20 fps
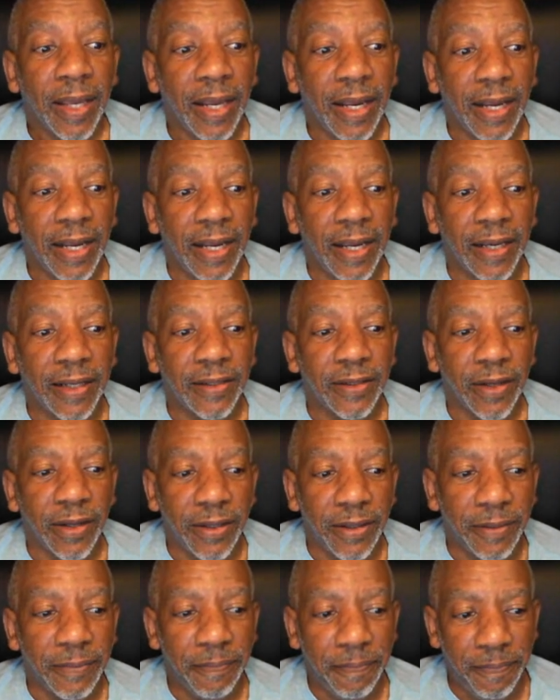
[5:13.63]
And
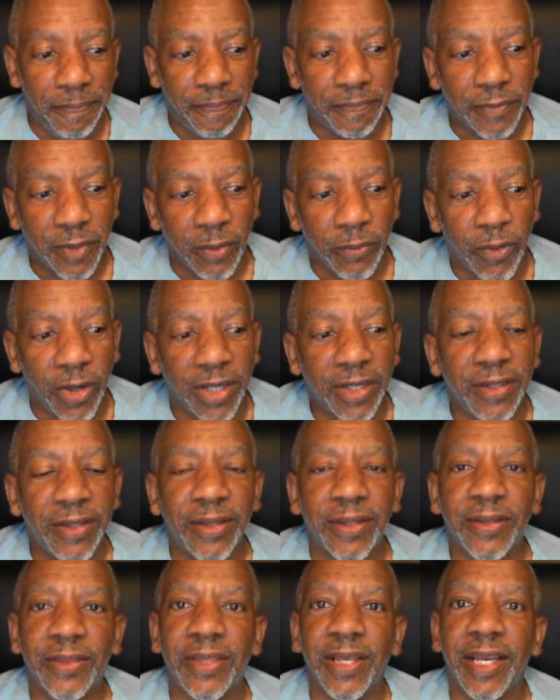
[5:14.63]
one of
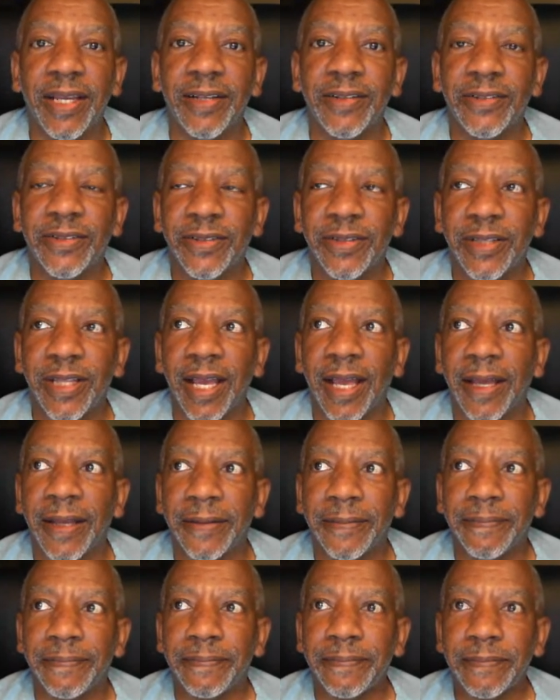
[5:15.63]
the things
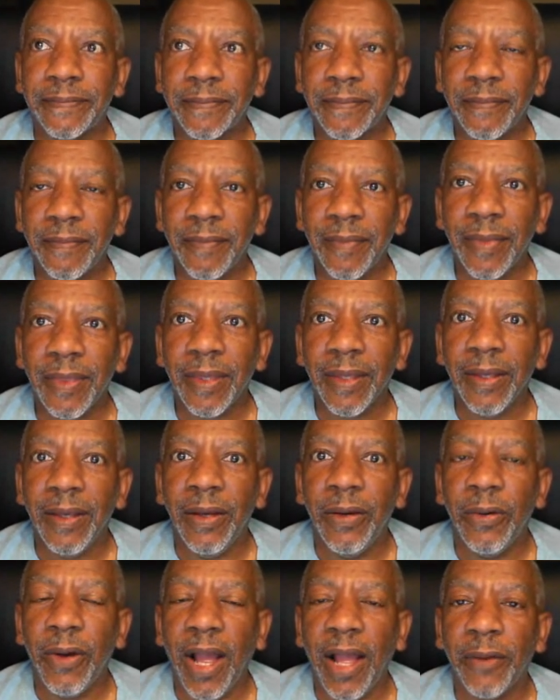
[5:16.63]
that
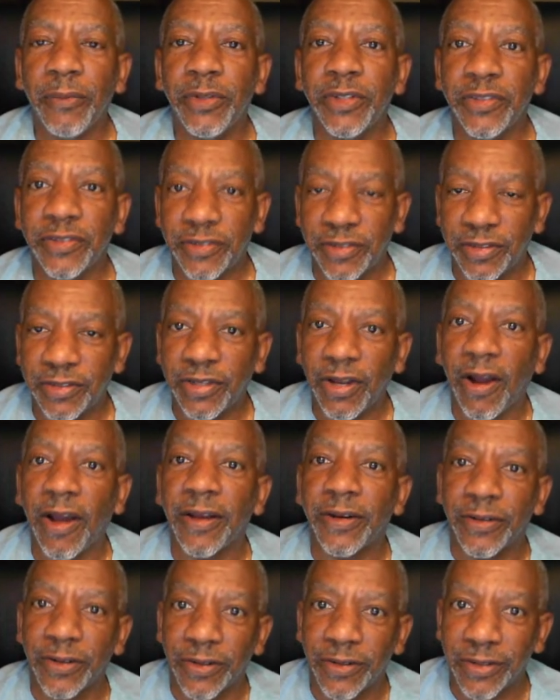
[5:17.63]
I was
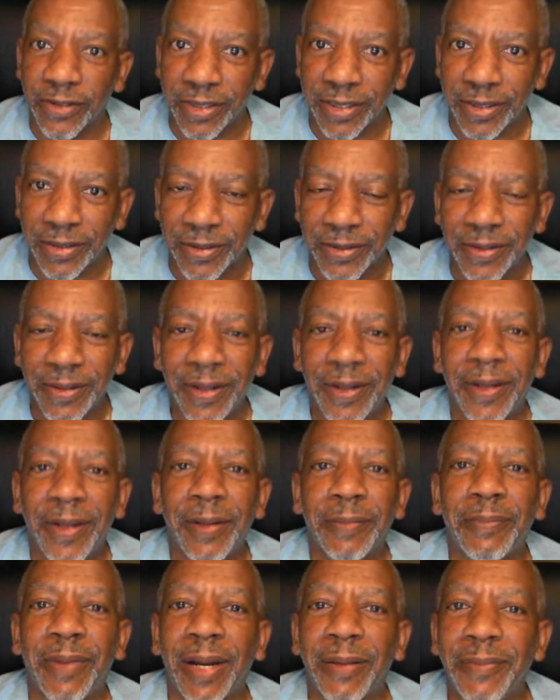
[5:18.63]
taught earlier
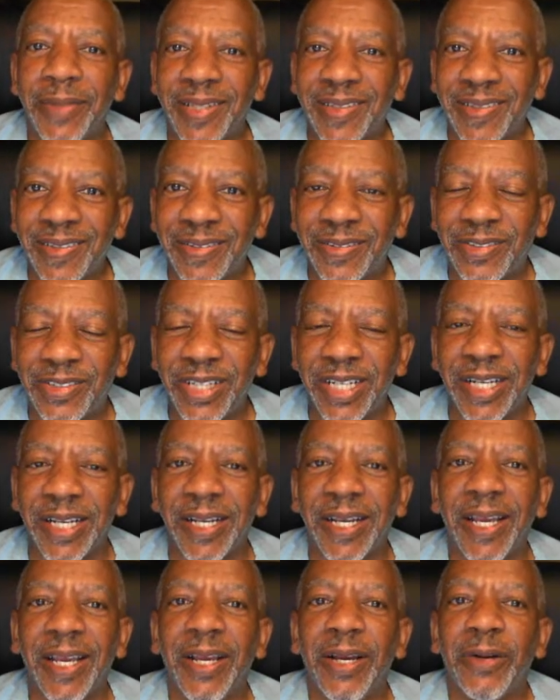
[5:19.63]
by Mrs.
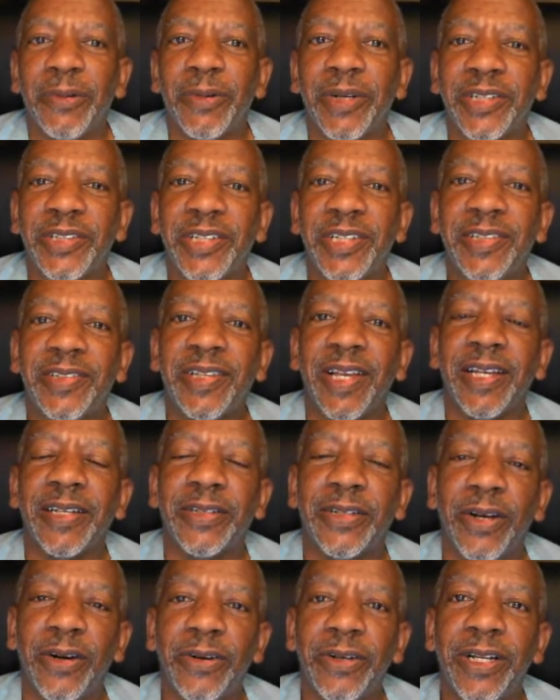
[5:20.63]
G was she
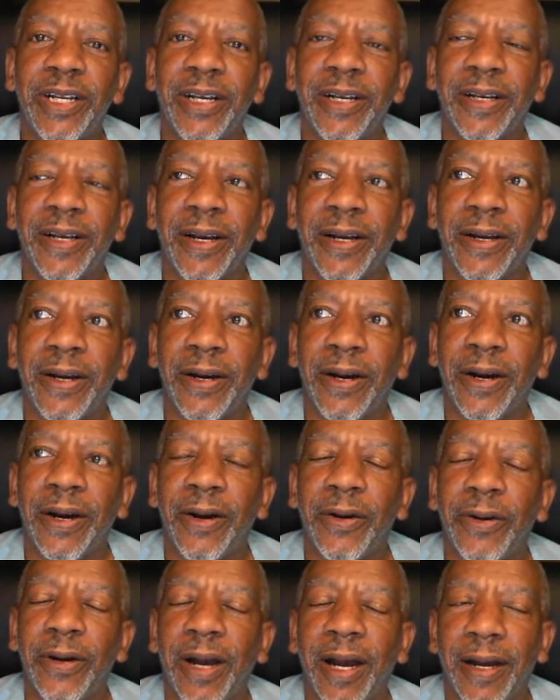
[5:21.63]
said, go to
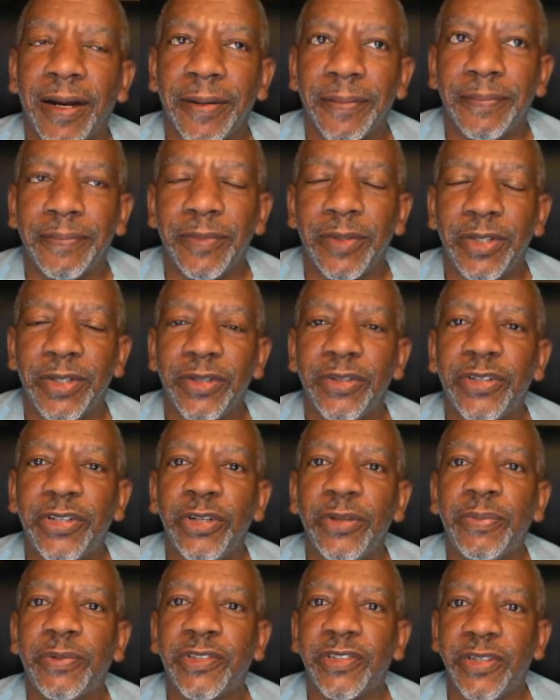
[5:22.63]

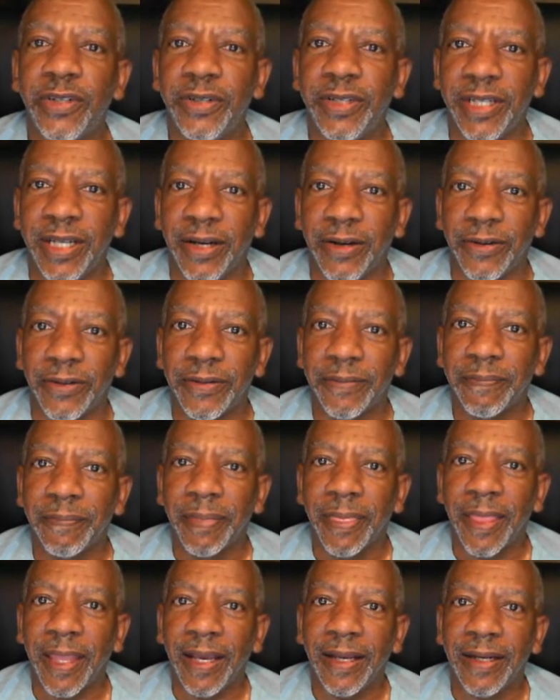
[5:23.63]
YouTube Studio
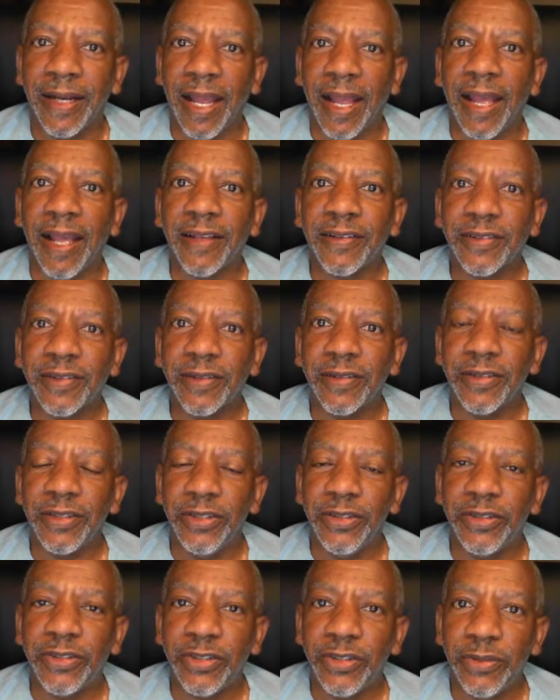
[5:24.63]
and ask
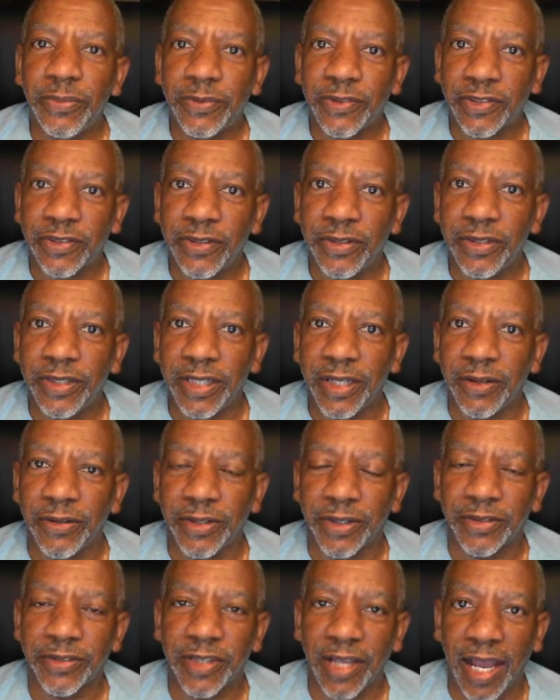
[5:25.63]
YouTube Studio.
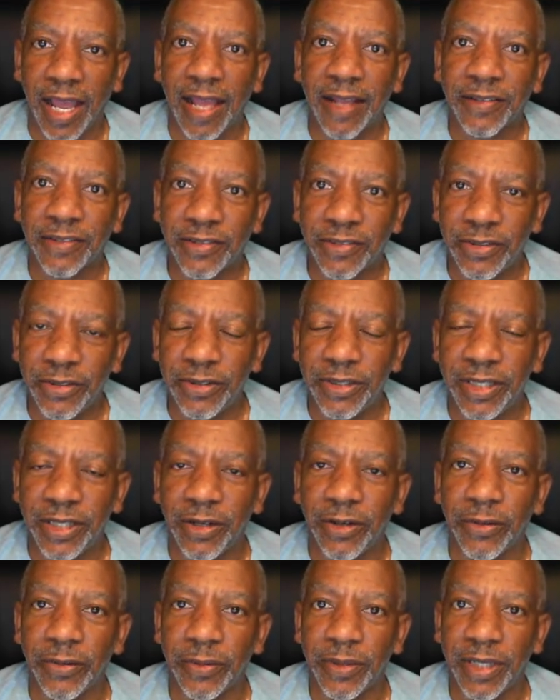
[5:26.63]
There's an Ask
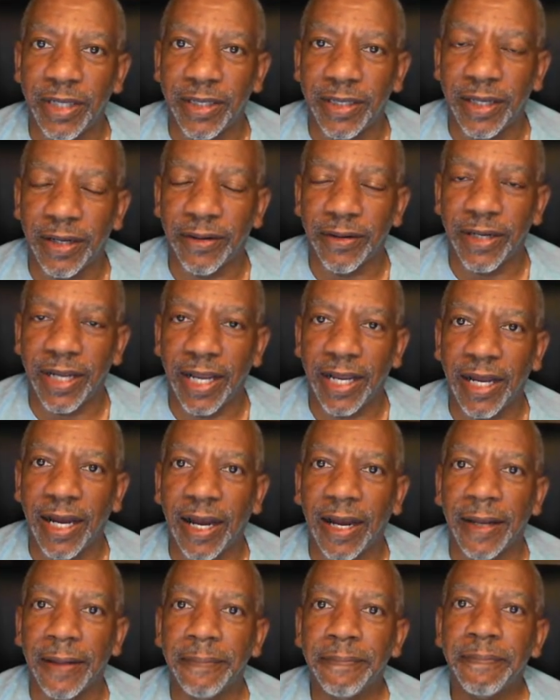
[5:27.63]
Studio in there in
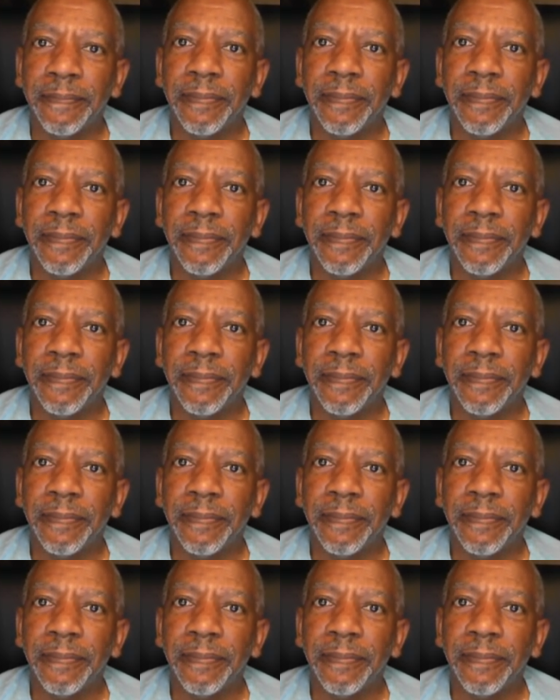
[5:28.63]
AI.